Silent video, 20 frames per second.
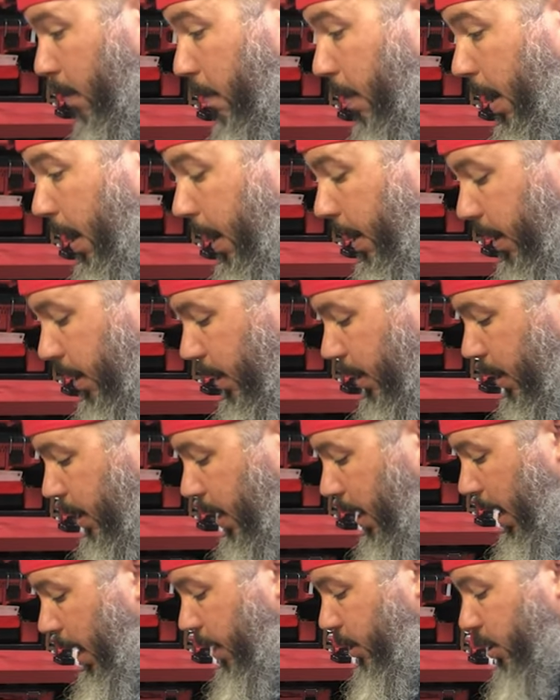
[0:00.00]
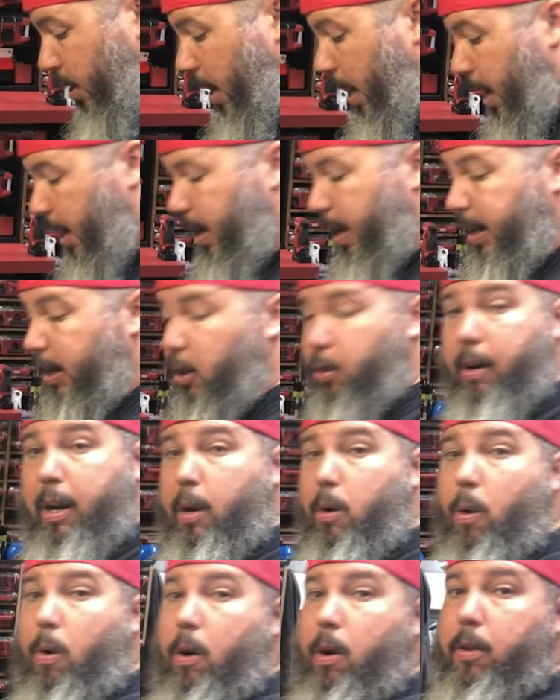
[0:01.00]
but I tried like a three
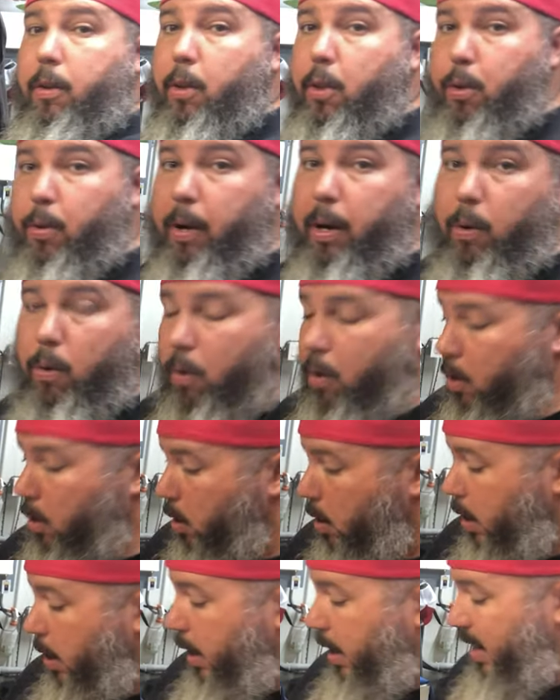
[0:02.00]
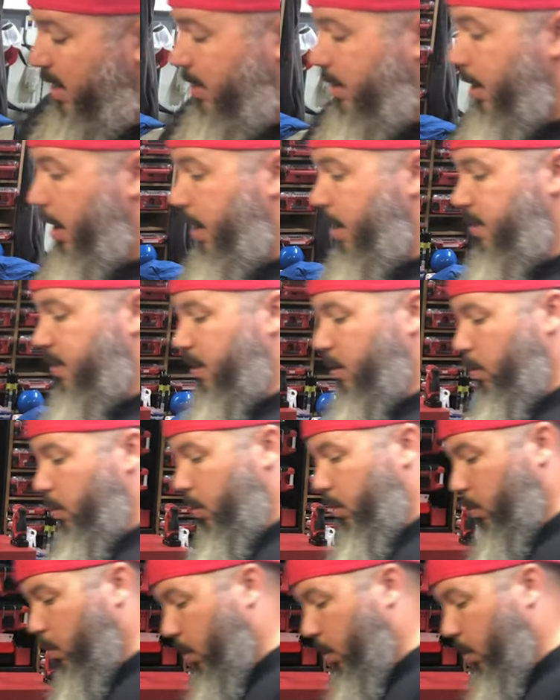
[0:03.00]
quarter, the three quarter as tight as this was,